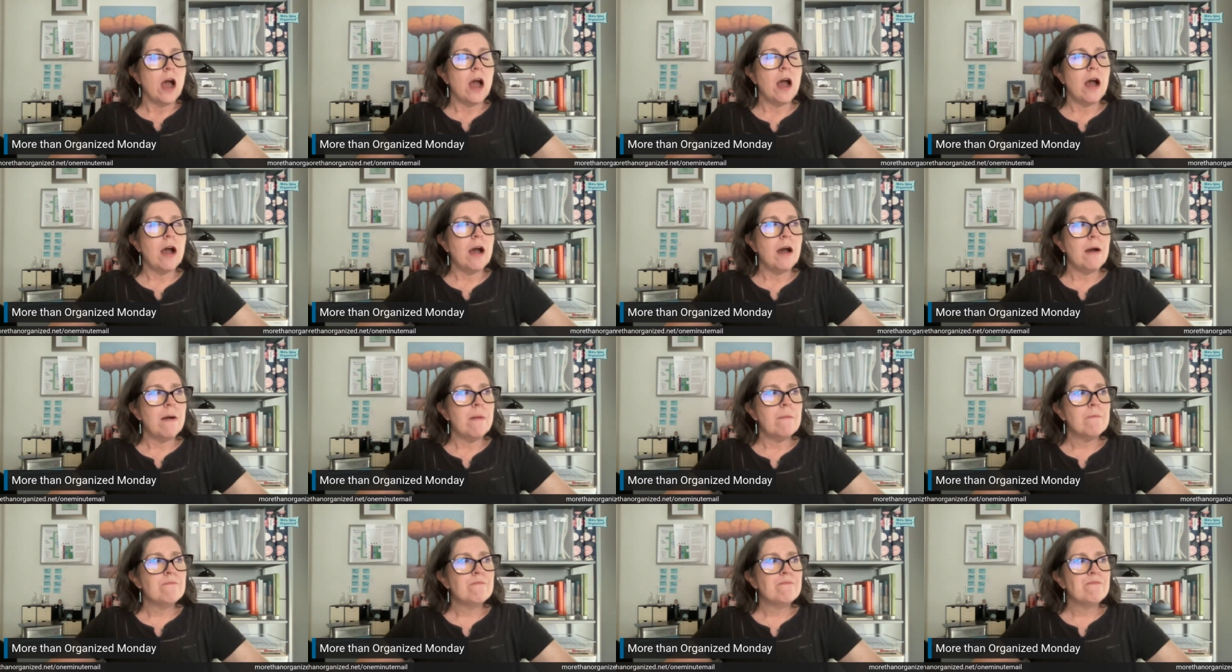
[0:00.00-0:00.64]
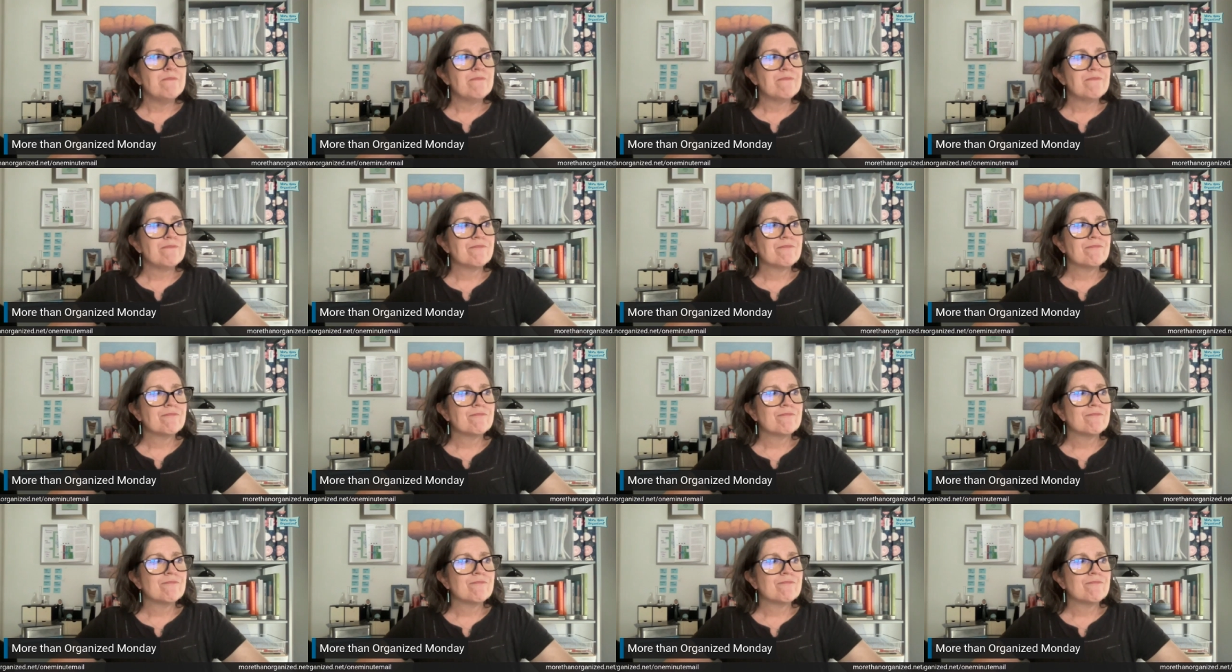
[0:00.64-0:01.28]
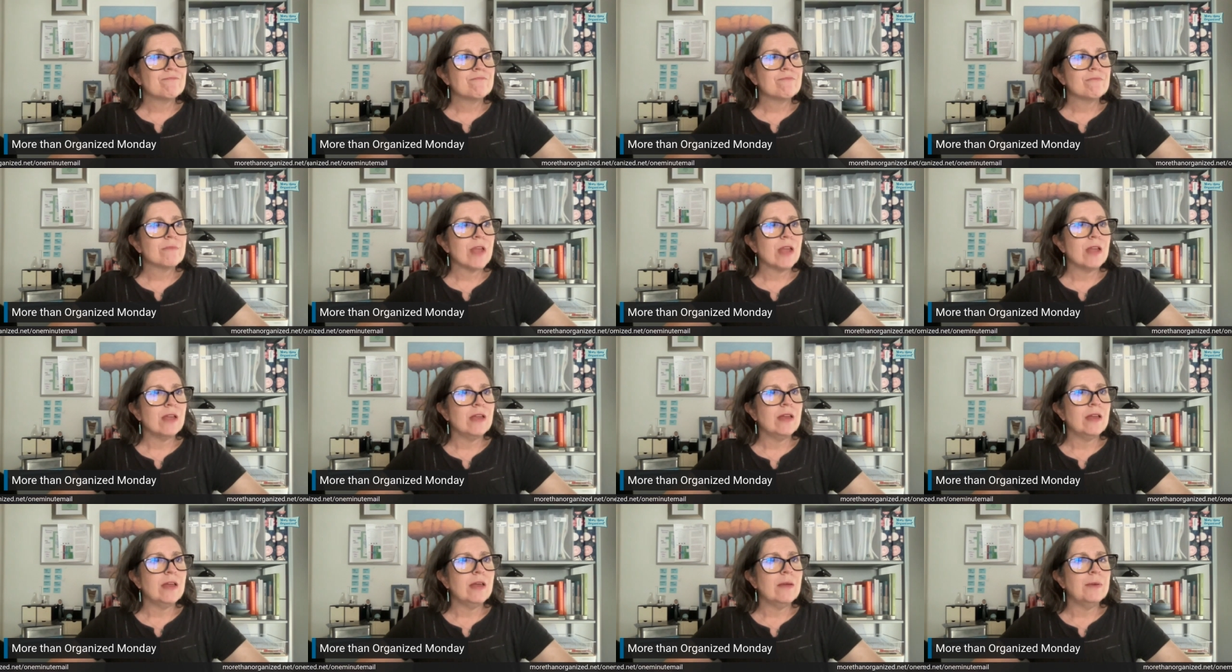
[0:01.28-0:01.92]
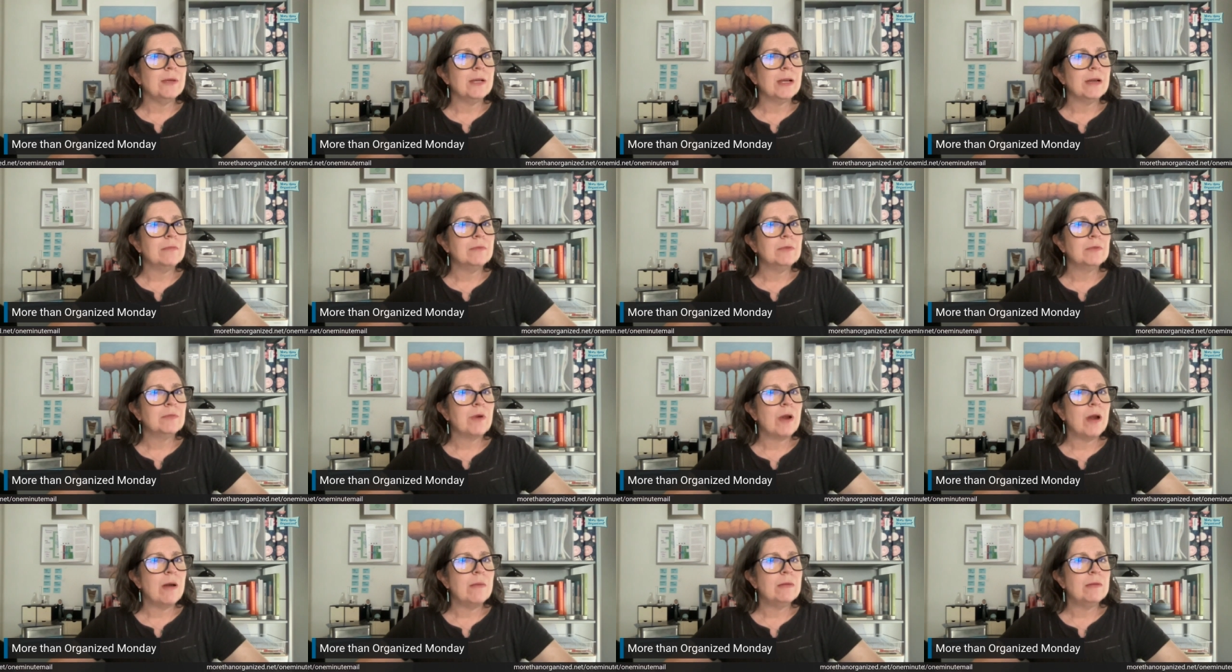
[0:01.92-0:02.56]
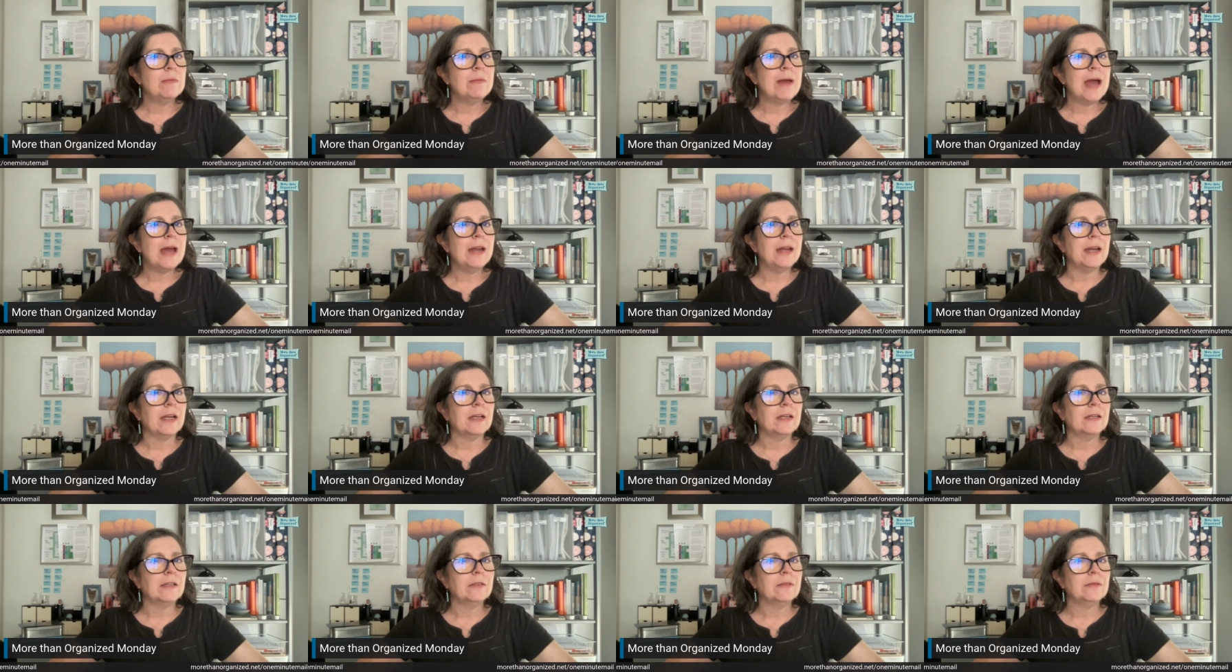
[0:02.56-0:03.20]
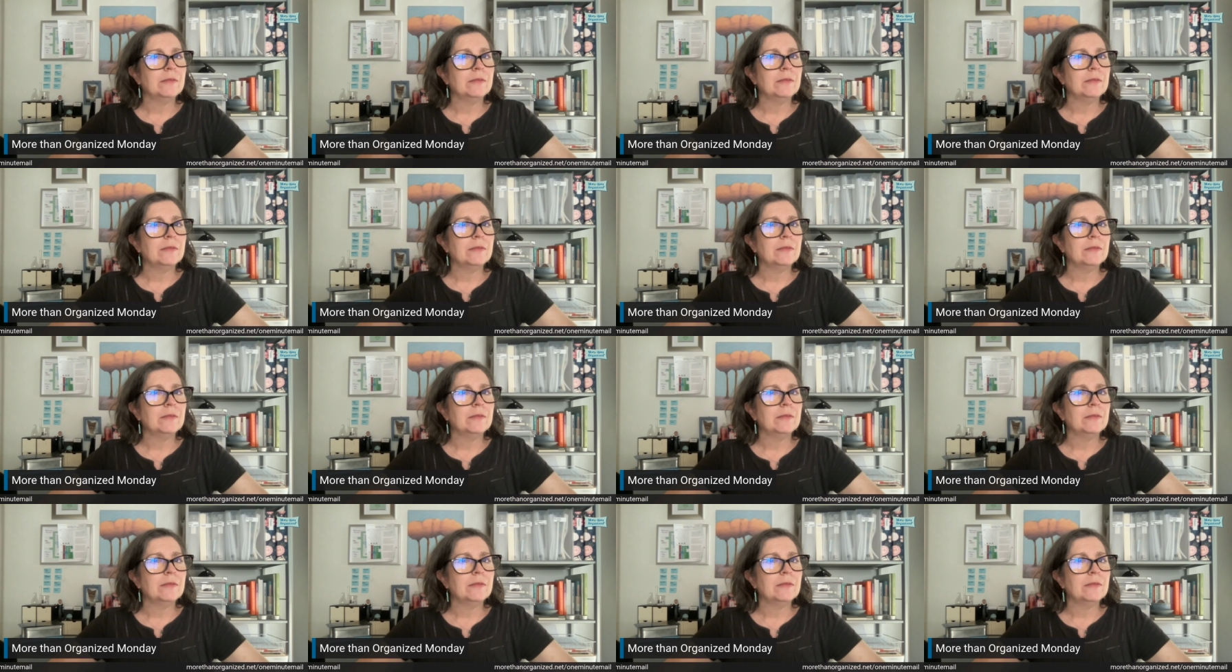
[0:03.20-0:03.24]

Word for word: um, it becomes problematic.